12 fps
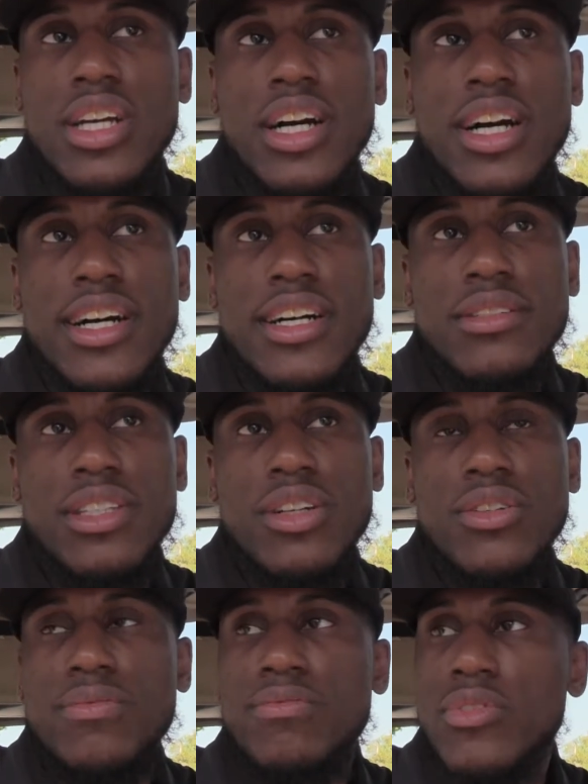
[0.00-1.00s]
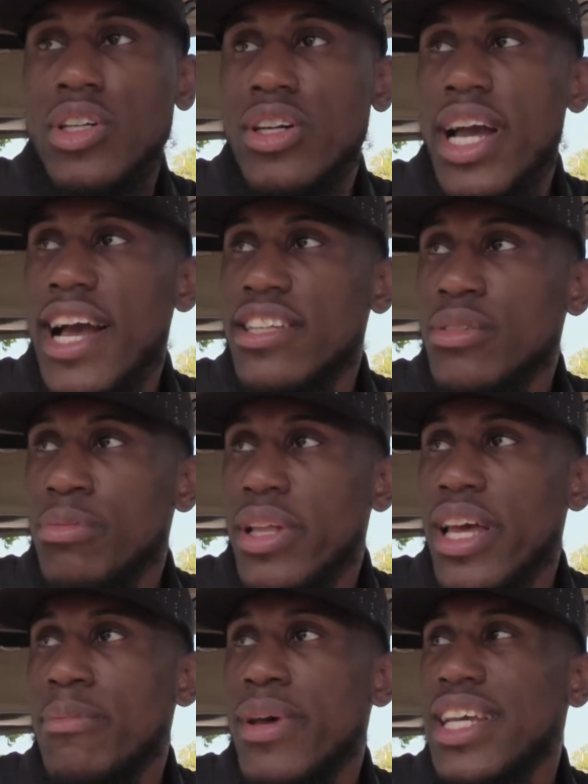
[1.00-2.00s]
Uh, so, you know, guys are
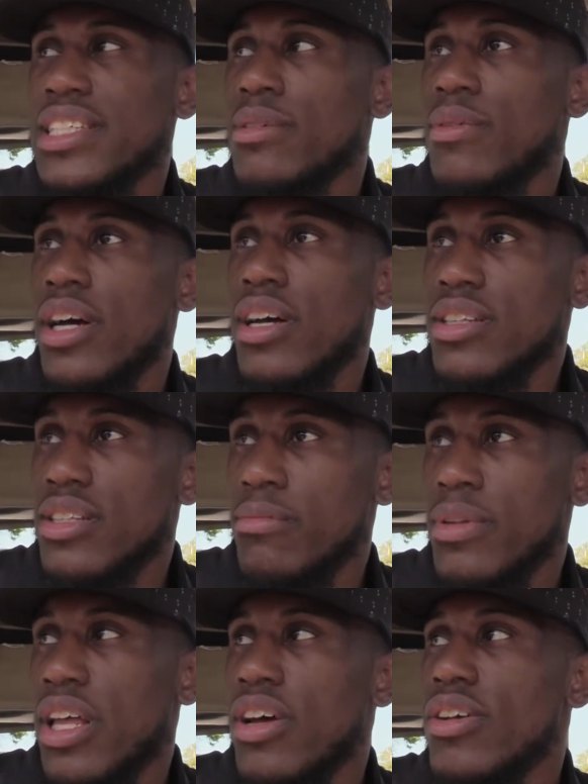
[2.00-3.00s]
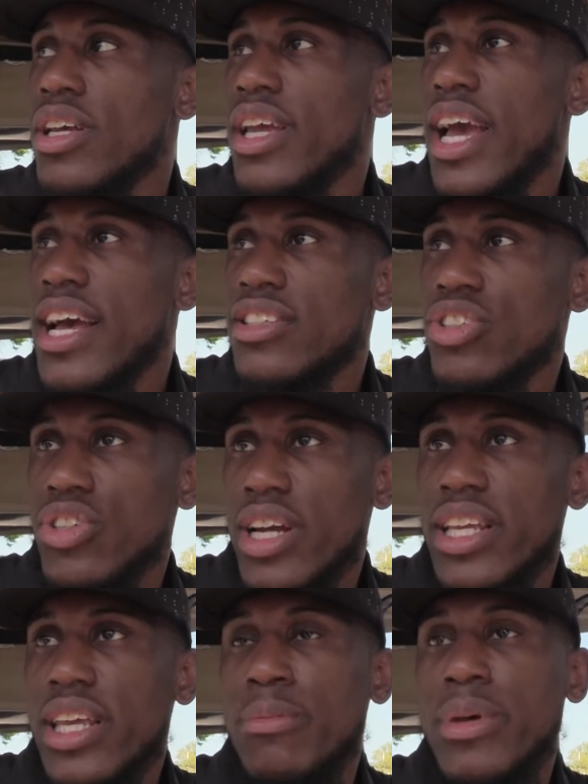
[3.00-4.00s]
playing basketball all summer long, and guys are trying
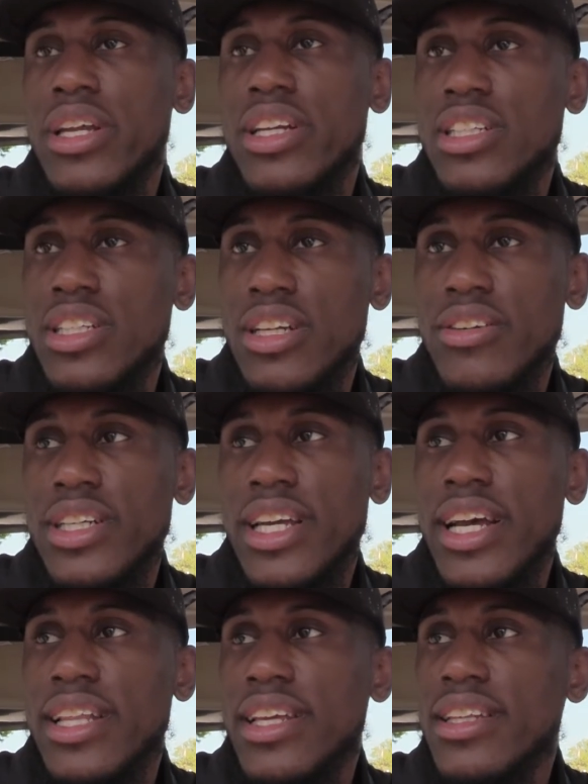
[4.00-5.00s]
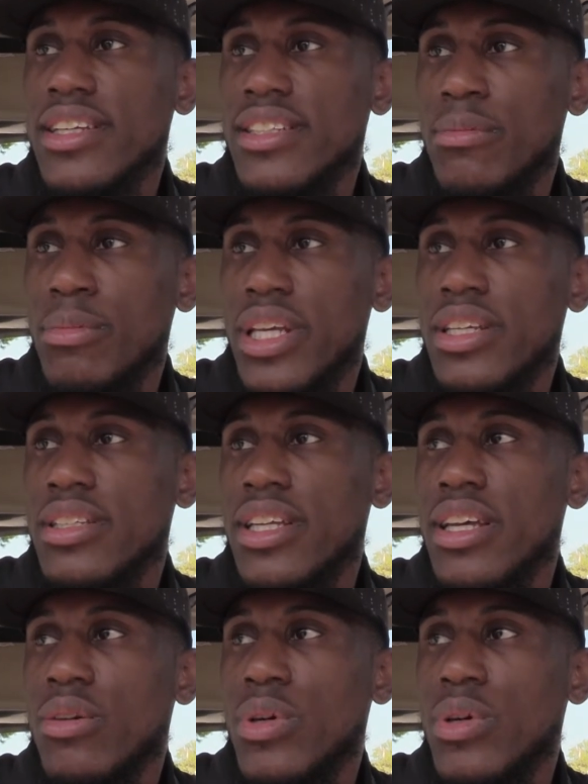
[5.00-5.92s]
to get better each and every day. I think that's the biggest thing.